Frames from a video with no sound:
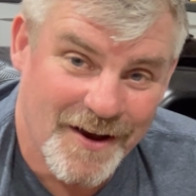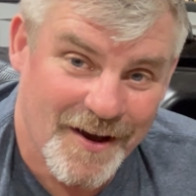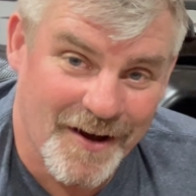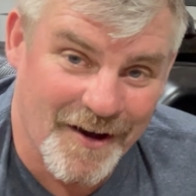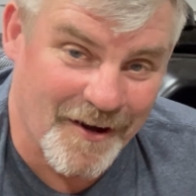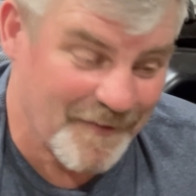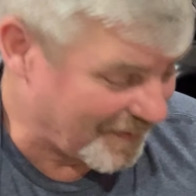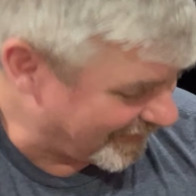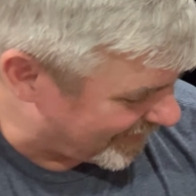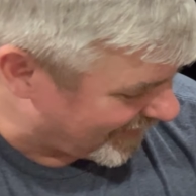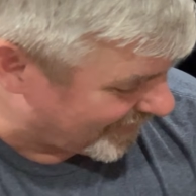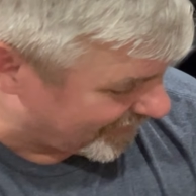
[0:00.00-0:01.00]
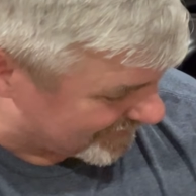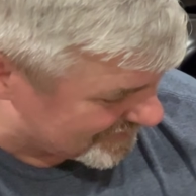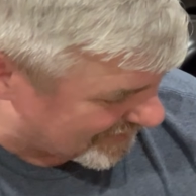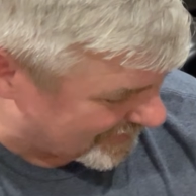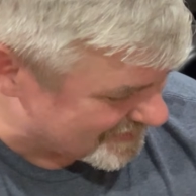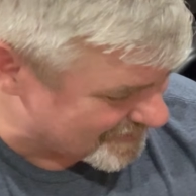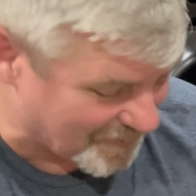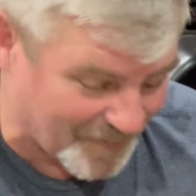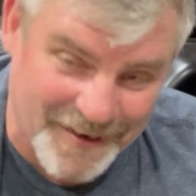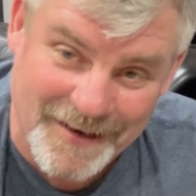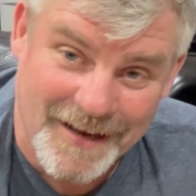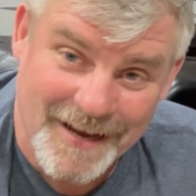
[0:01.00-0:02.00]
And again, like it's
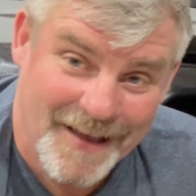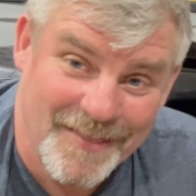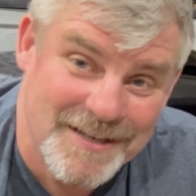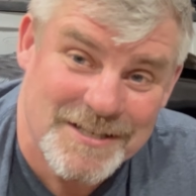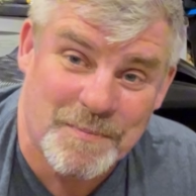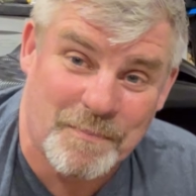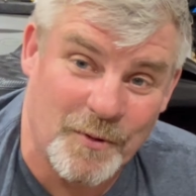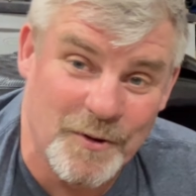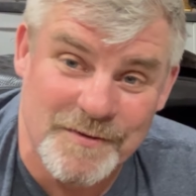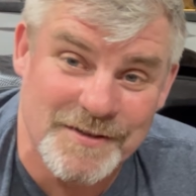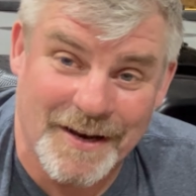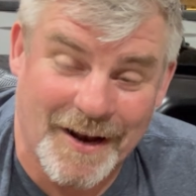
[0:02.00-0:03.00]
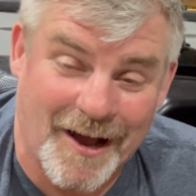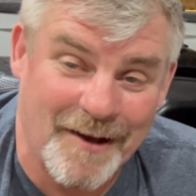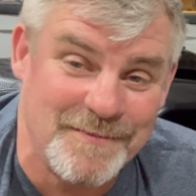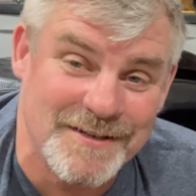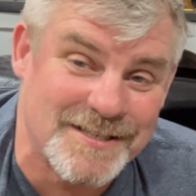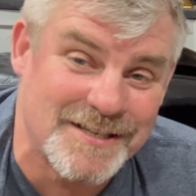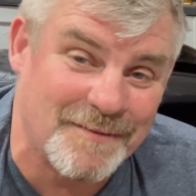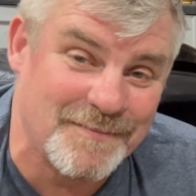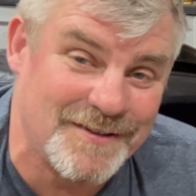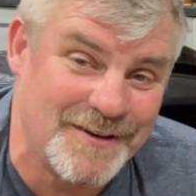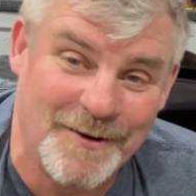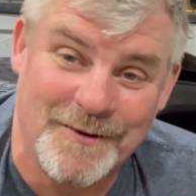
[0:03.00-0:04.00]
dirty, and this proves that I'm just
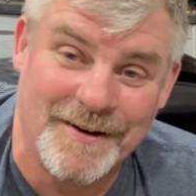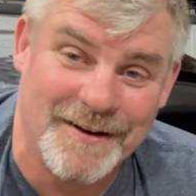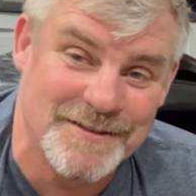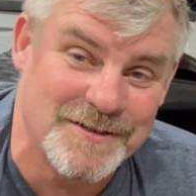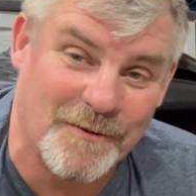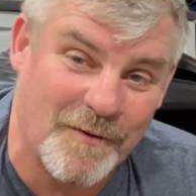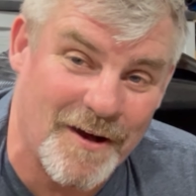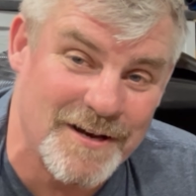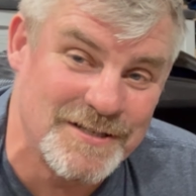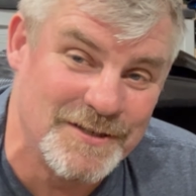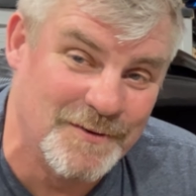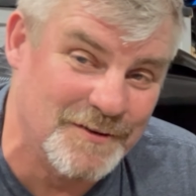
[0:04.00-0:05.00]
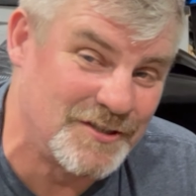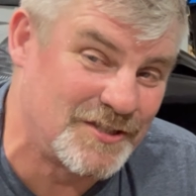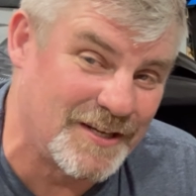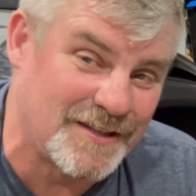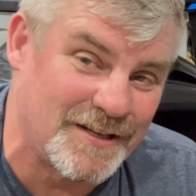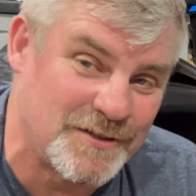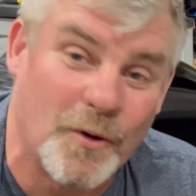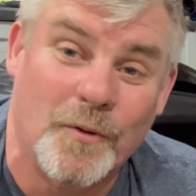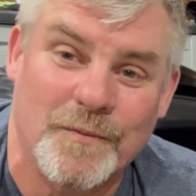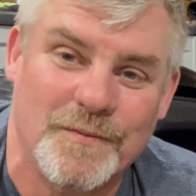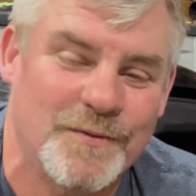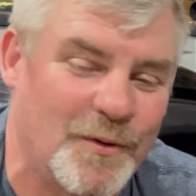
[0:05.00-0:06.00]
some dude in his garage doing shit that,
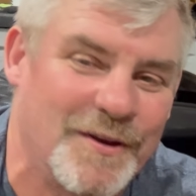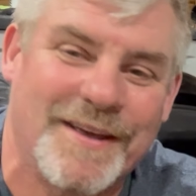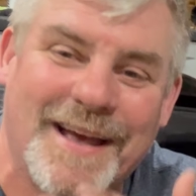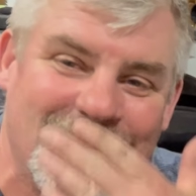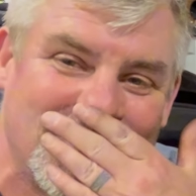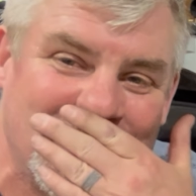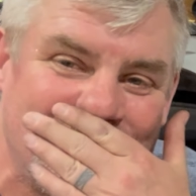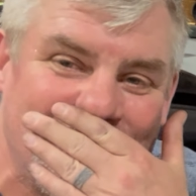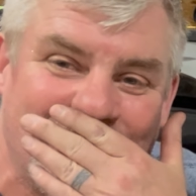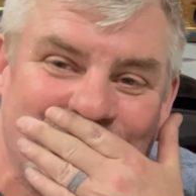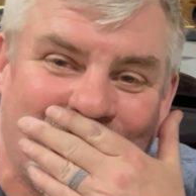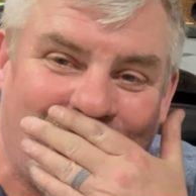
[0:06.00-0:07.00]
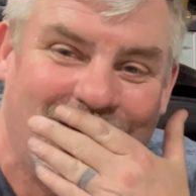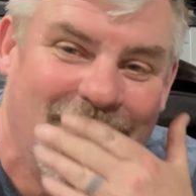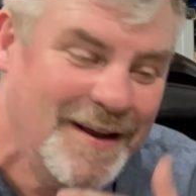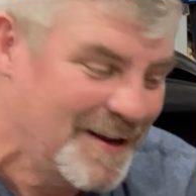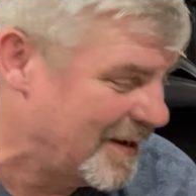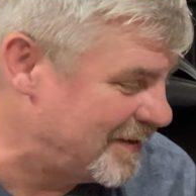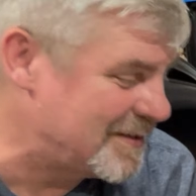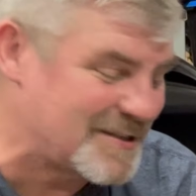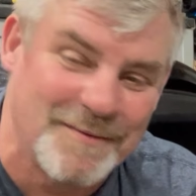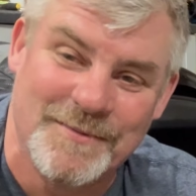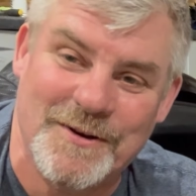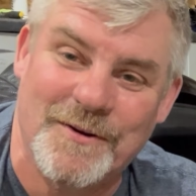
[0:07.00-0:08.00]
oh no, you can't say shit, sorry. Just
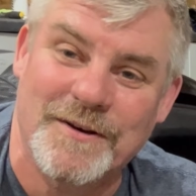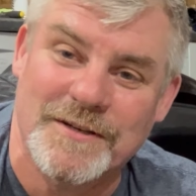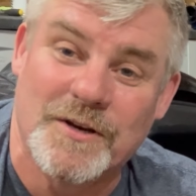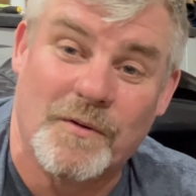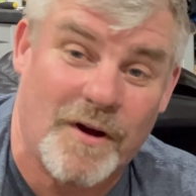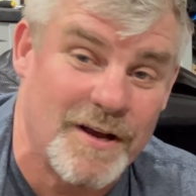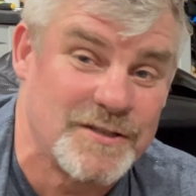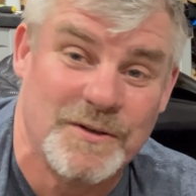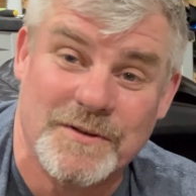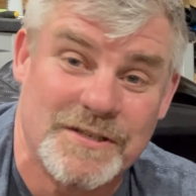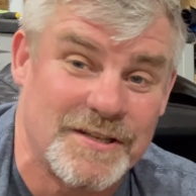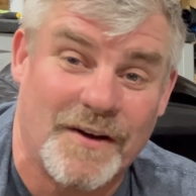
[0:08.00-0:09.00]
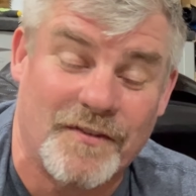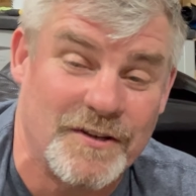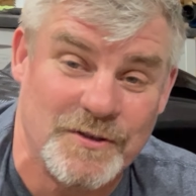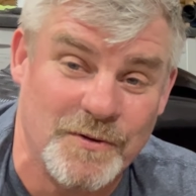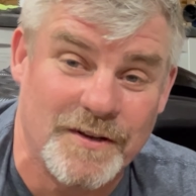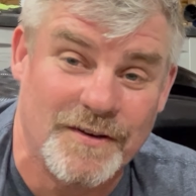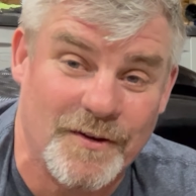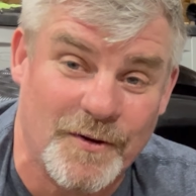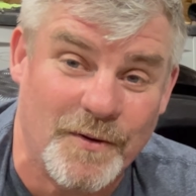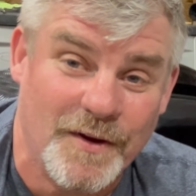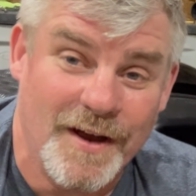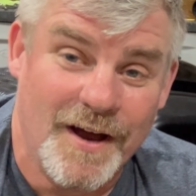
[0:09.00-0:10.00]
some dude in his garage doing stuff that you can
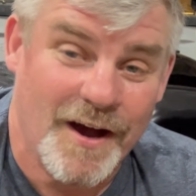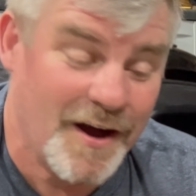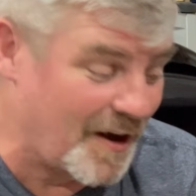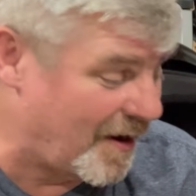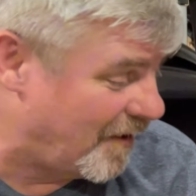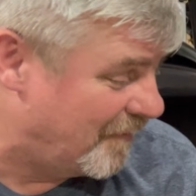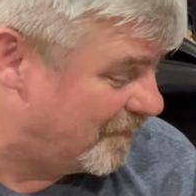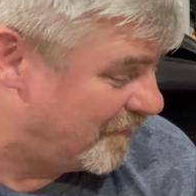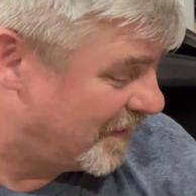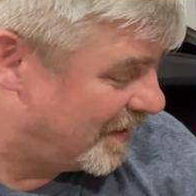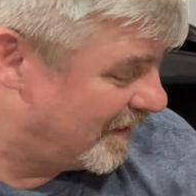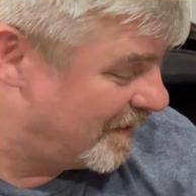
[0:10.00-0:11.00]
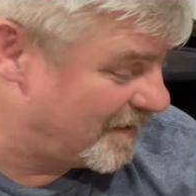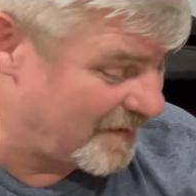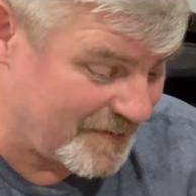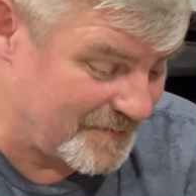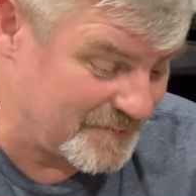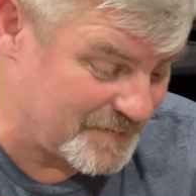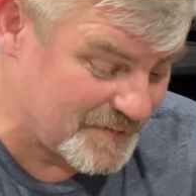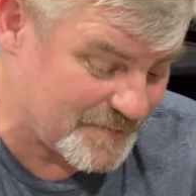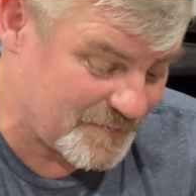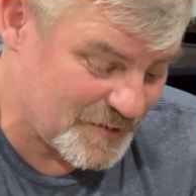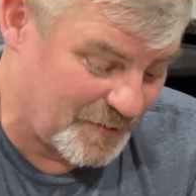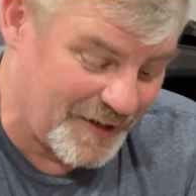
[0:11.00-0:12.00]
do.
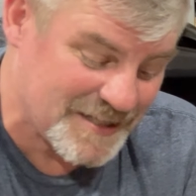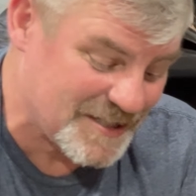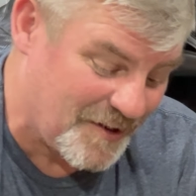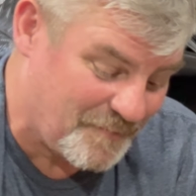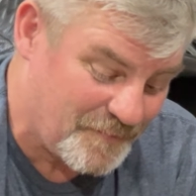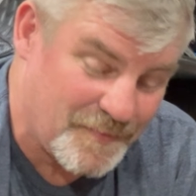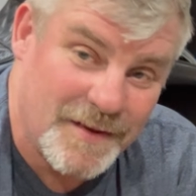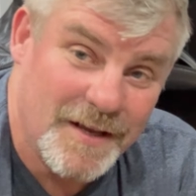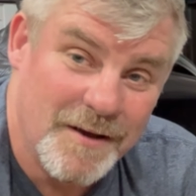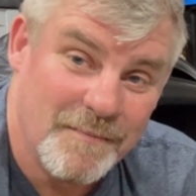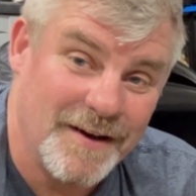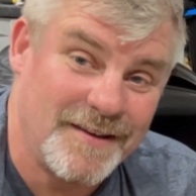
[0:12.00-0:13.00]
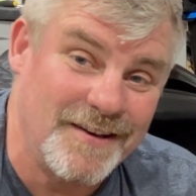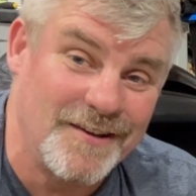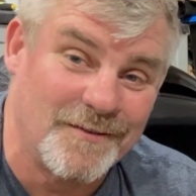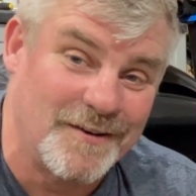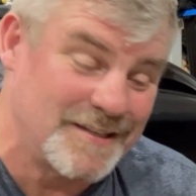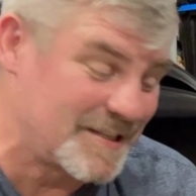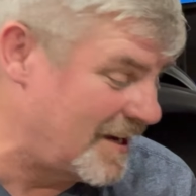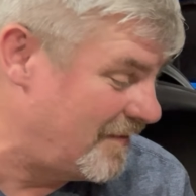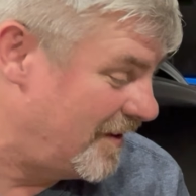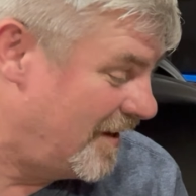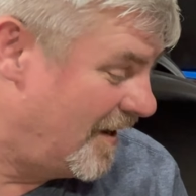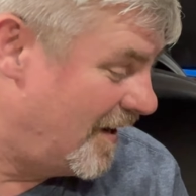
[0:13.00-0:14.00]
So next up, my
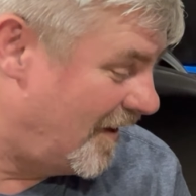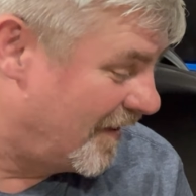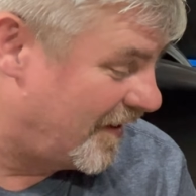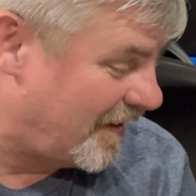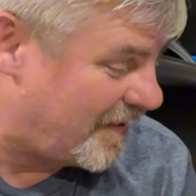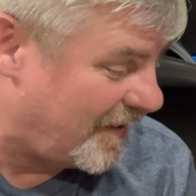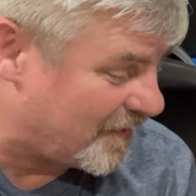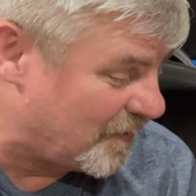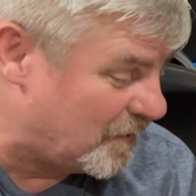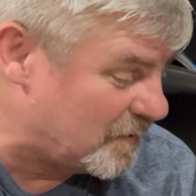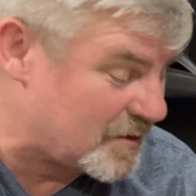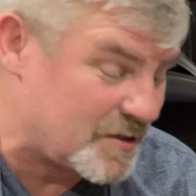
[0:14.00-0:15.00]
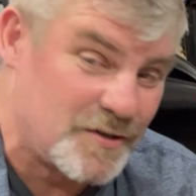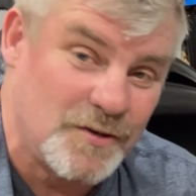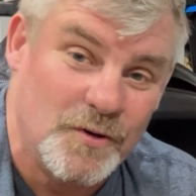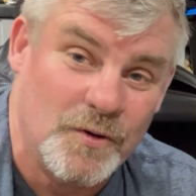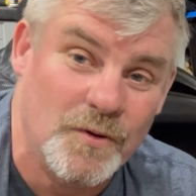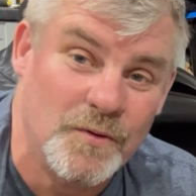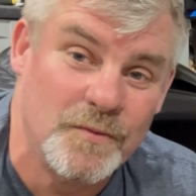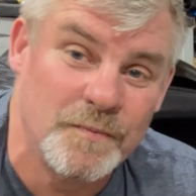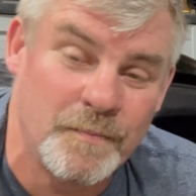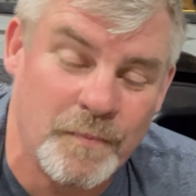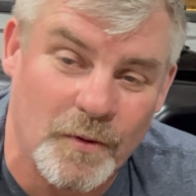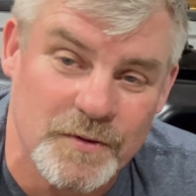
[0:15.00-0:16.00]
T27, I'm going to take those 2
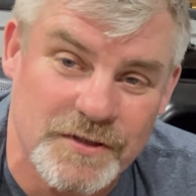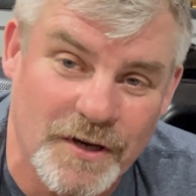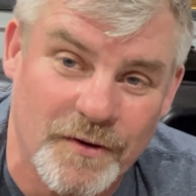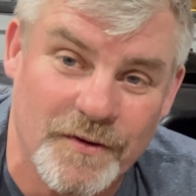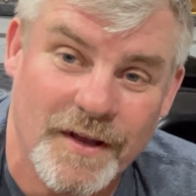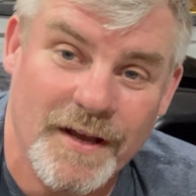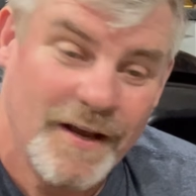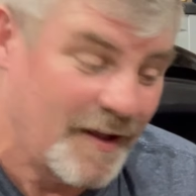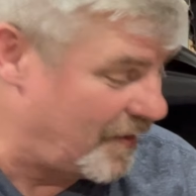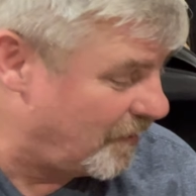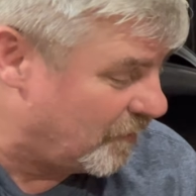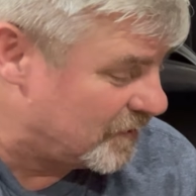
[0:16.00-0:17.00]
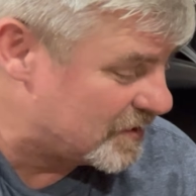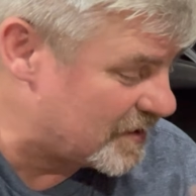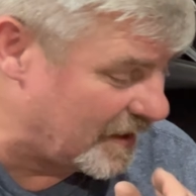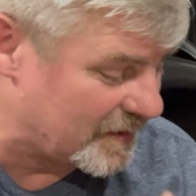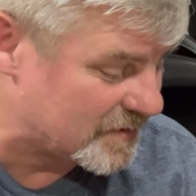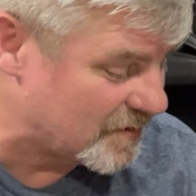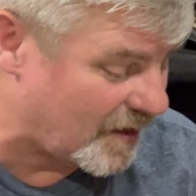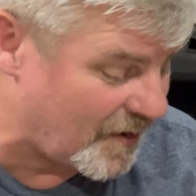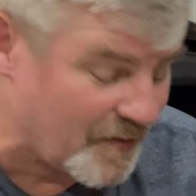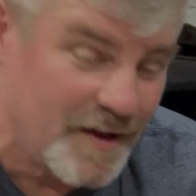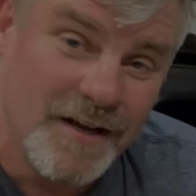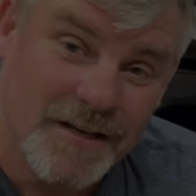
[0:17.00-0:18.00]
bolts out, and then we'll just take this
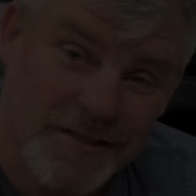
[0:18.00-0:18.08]
off.